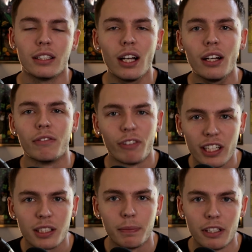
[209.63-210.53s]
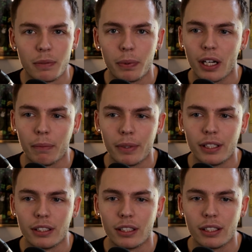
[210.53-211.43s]
not investments, but I
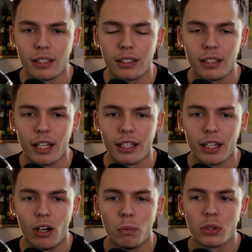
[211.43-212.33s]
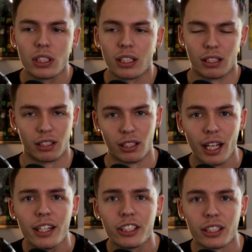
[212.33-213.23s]
mean like almost like a
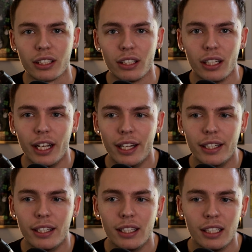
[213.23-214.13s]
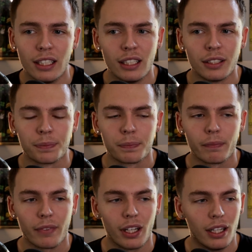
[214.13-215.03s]
collection. And
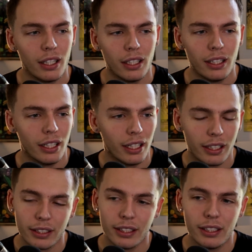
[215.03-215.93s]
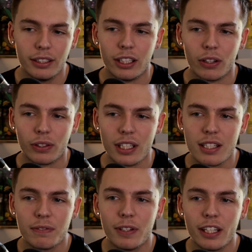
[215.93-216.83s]

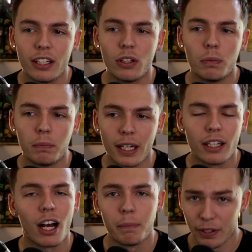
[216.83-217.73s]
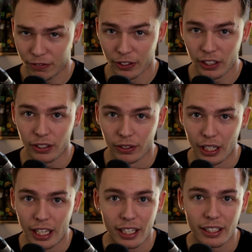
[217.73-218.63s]
this video might not be for you,
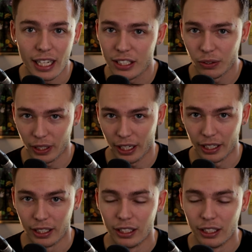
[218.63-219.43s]
and that's okay.